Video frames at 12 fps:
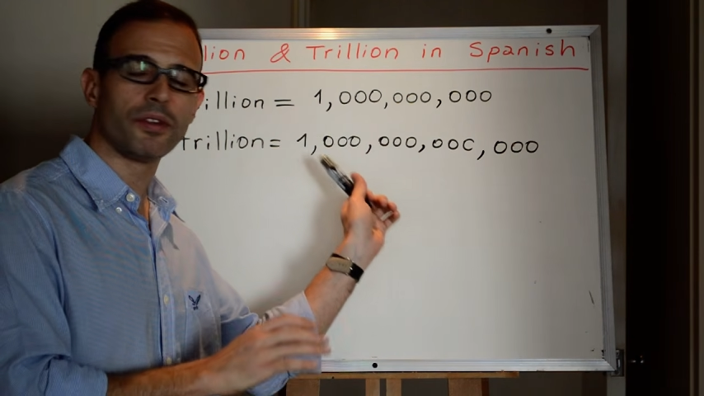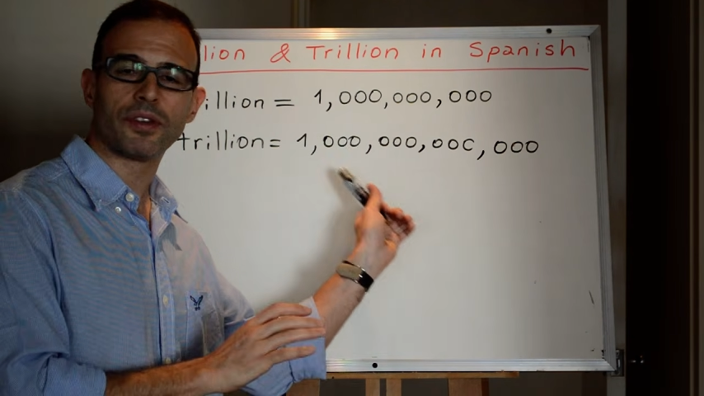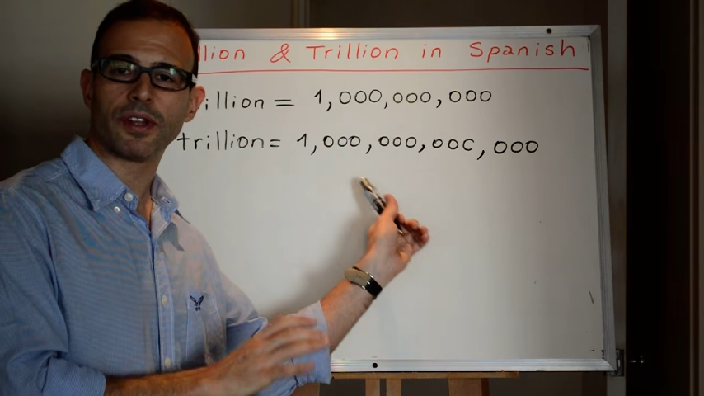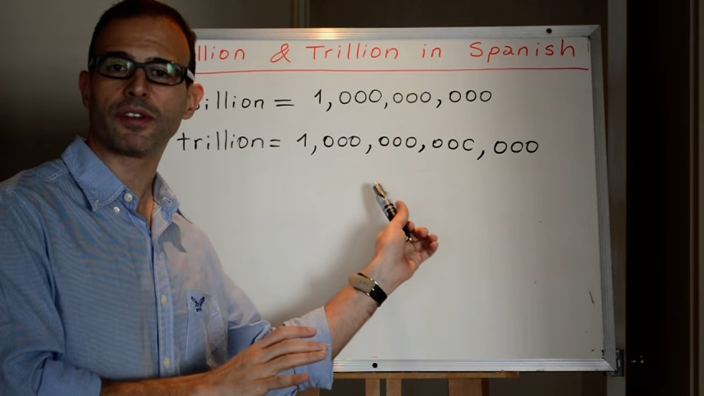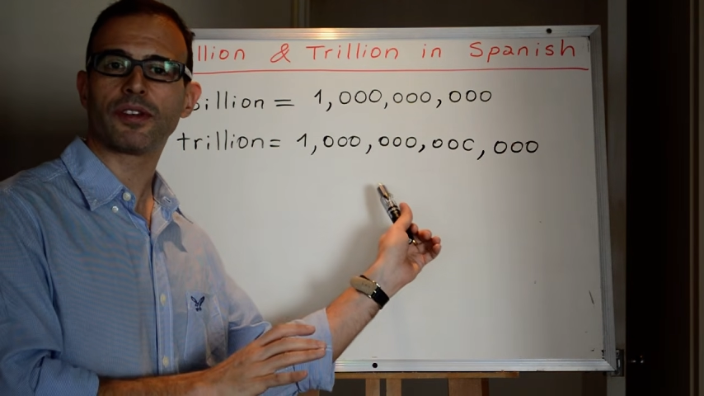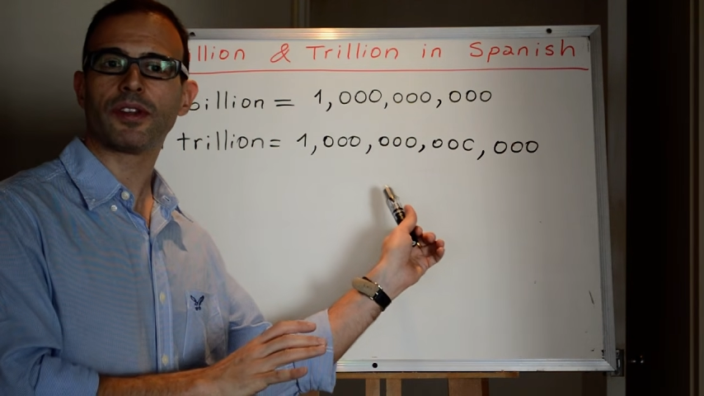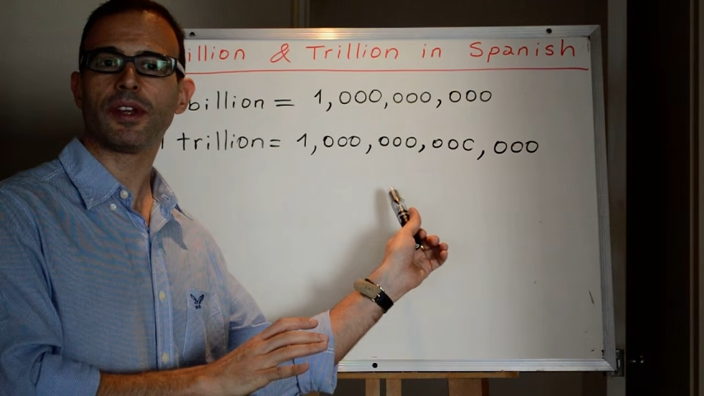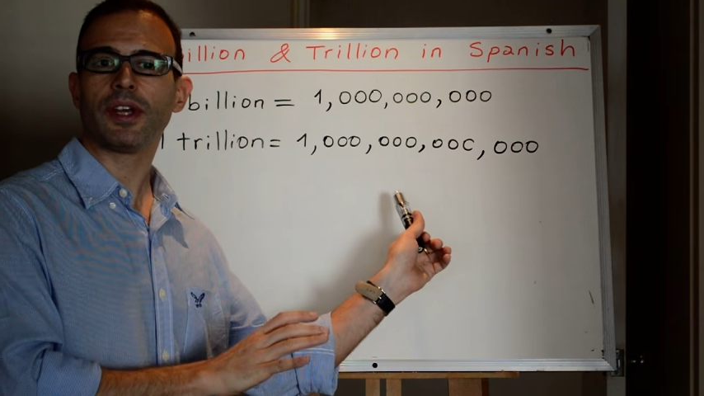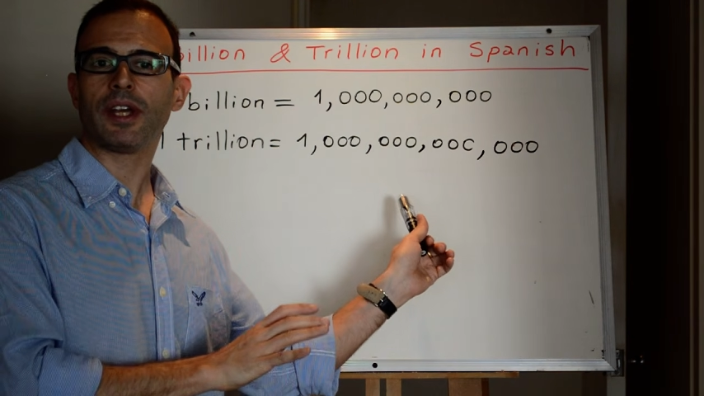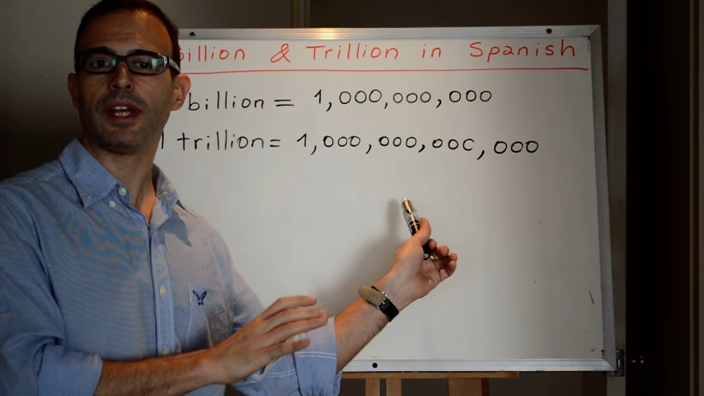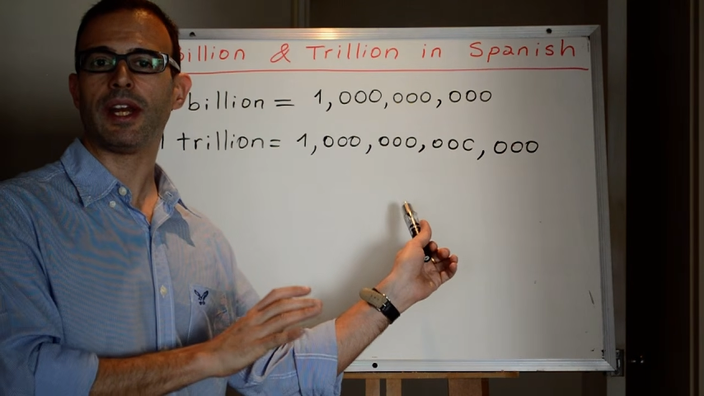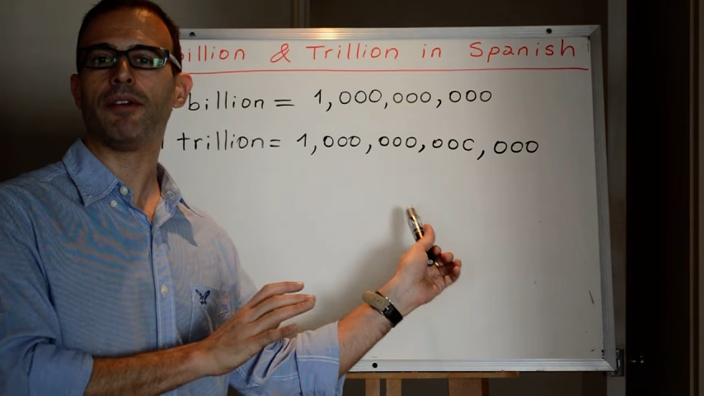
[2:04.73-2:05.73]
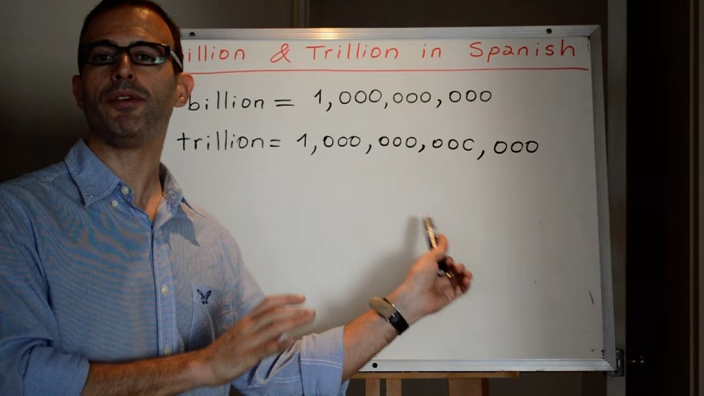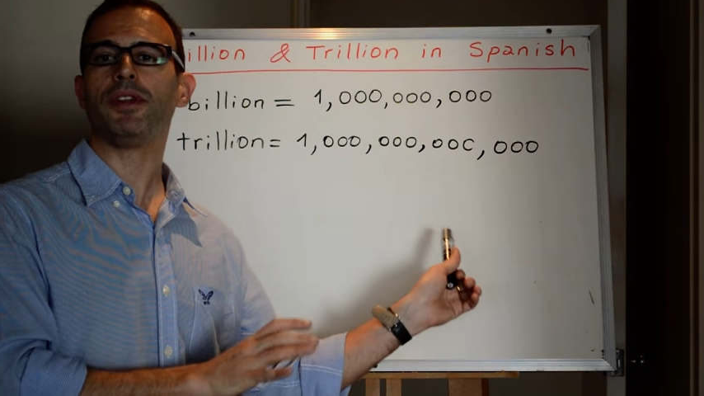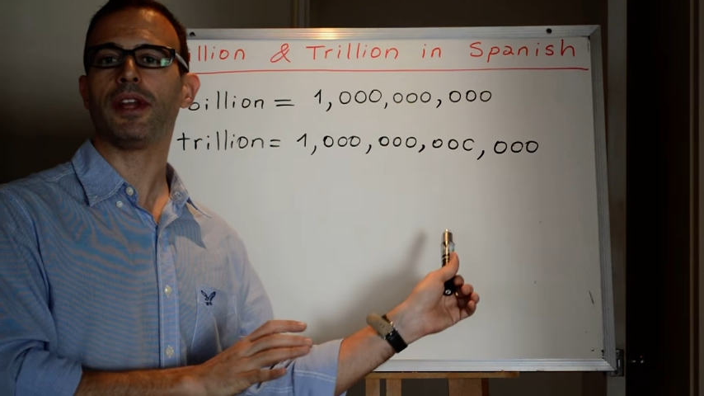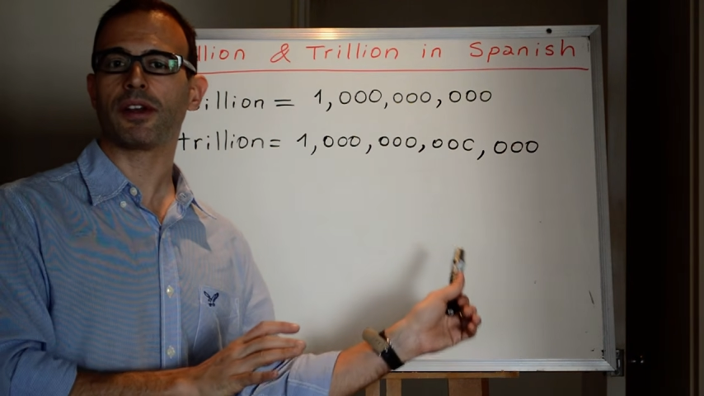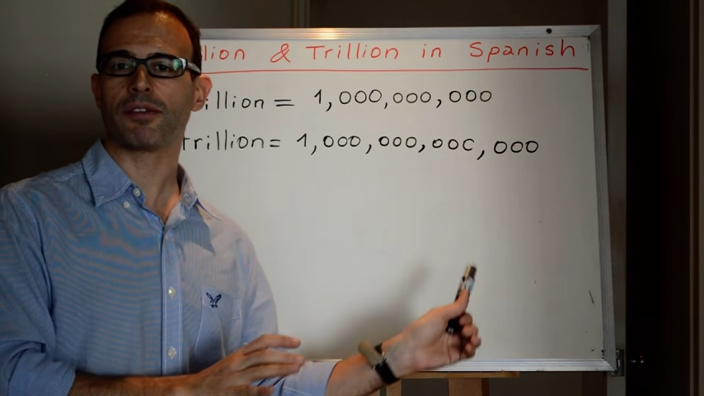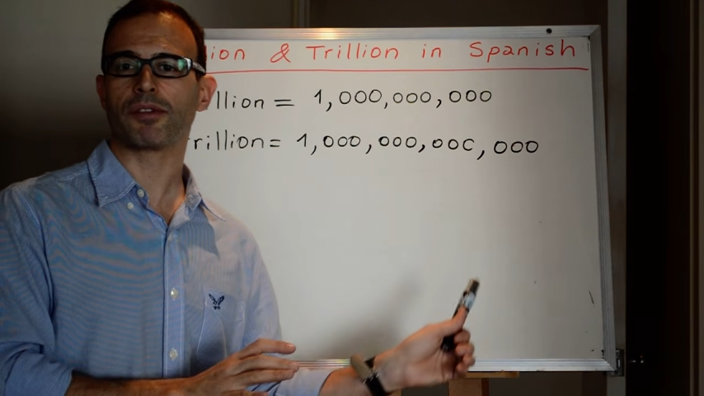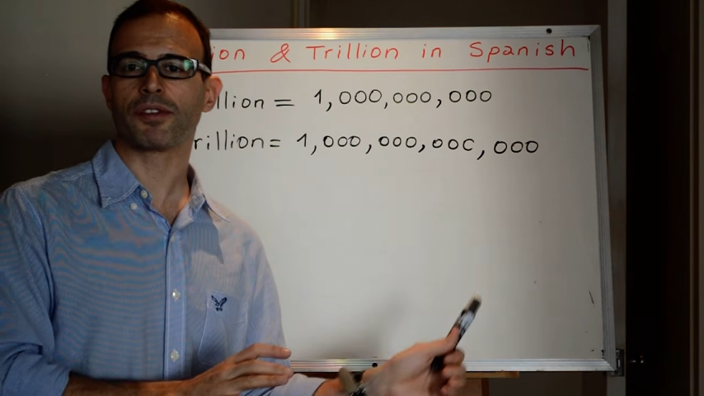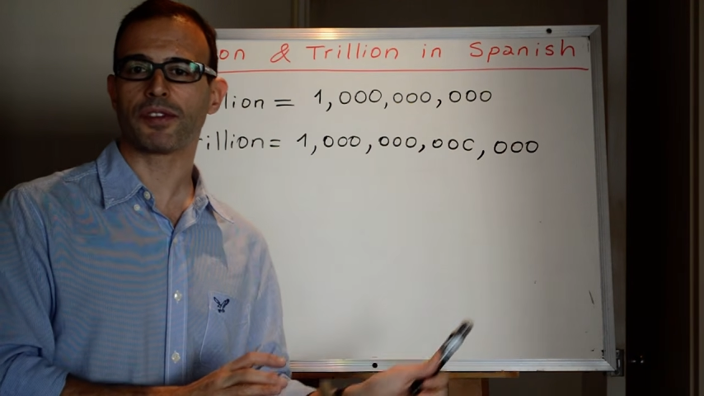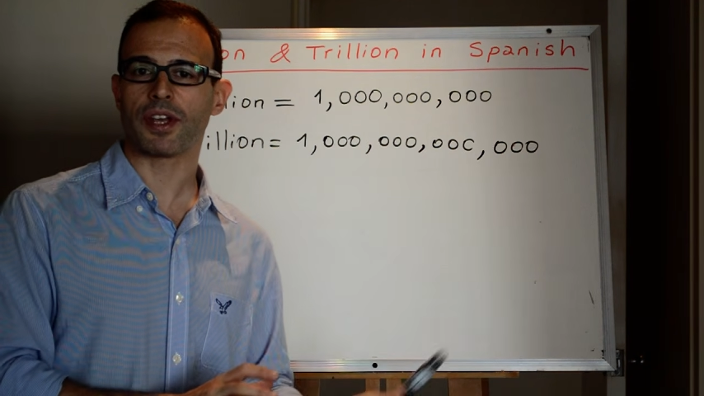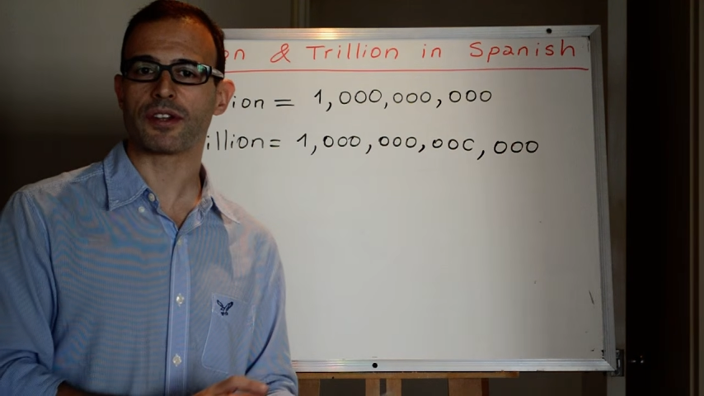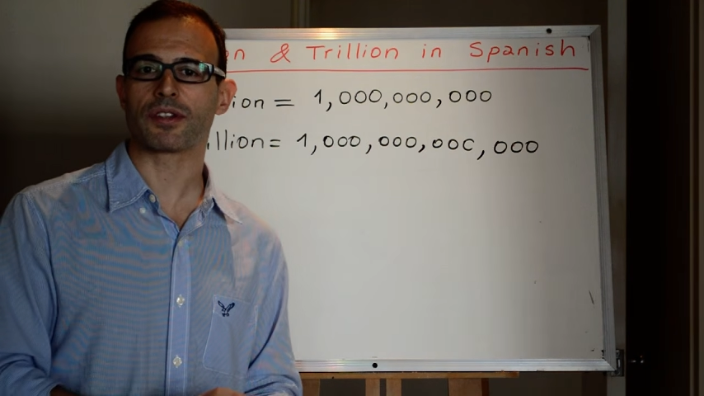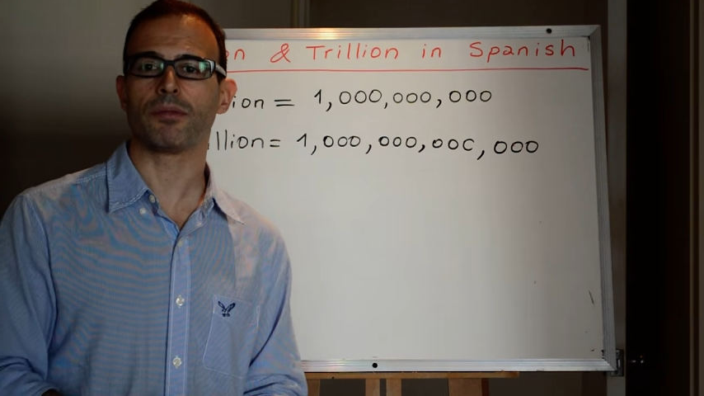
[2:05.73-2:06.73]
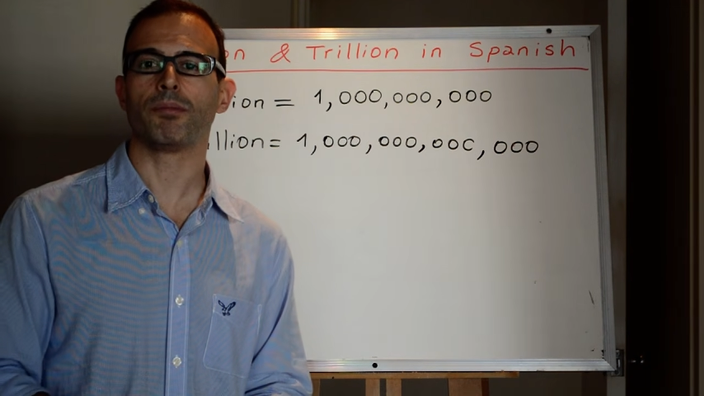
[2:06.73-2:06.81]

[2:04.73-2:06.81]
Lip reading: this in everyday conversation,